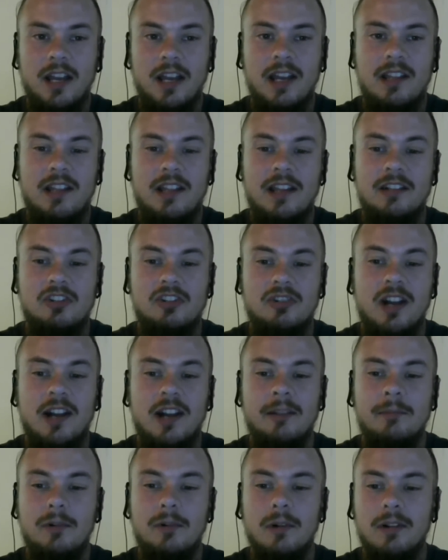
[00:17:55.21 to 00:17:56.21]
and then
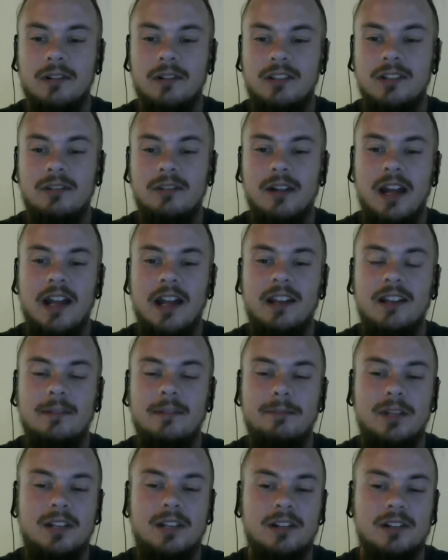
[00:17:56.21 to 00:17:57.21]
Dragonborn to end
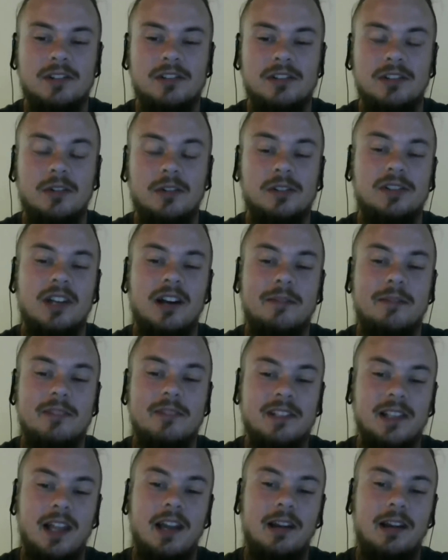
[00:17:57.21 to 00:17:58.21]
it, because Solstheim
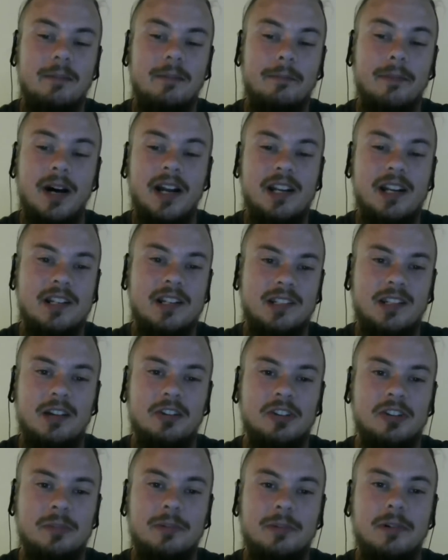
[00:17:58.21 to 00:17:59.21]
is like my
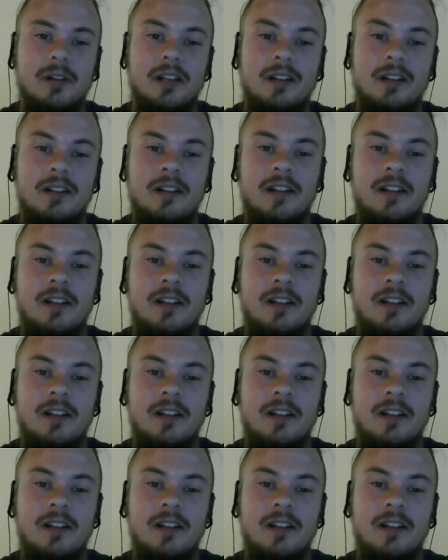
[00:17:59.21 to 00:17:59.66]
nostalgia point